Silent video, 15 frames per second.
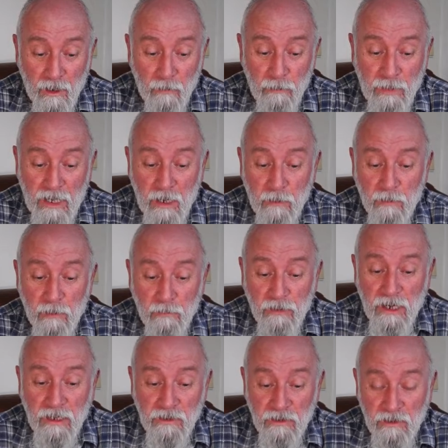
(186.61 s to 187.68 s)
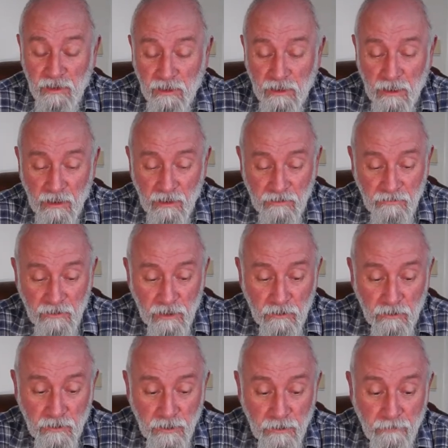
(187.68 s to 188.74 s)
Became an apprentice in a glass
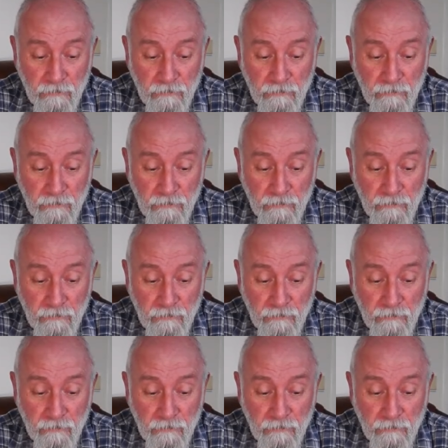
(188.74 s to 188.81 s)
factory,